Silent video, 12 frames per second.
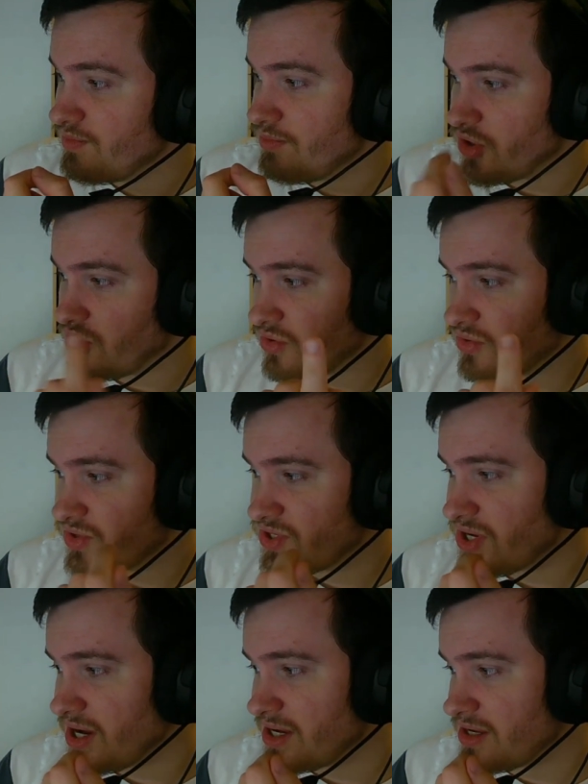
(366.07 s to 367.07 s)
but
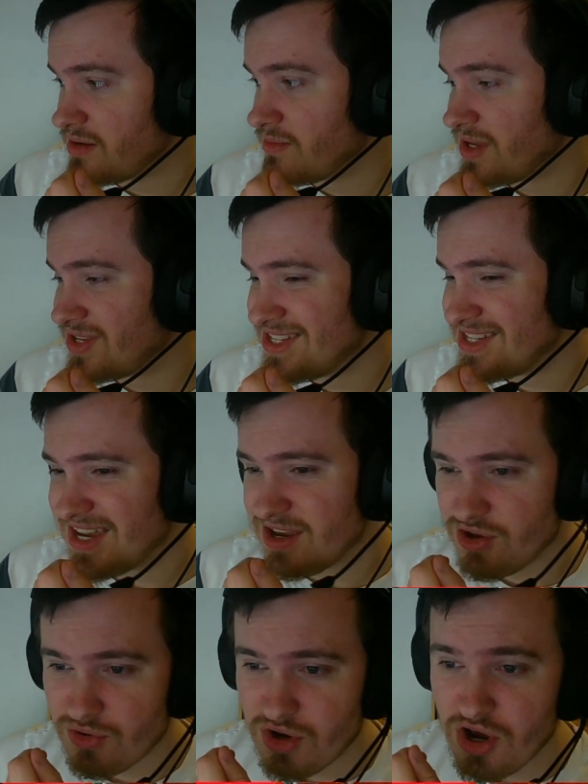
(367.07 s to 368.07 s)
alongside him,
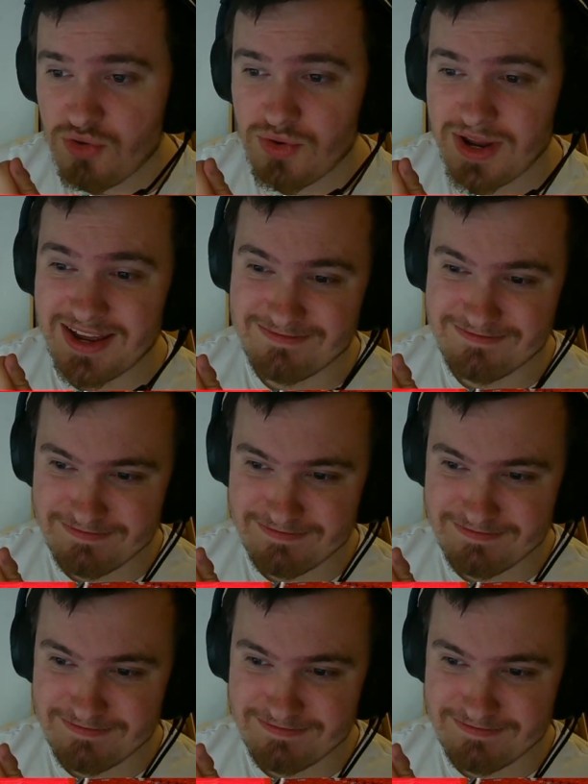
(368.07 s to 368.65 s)
Seiko Kone,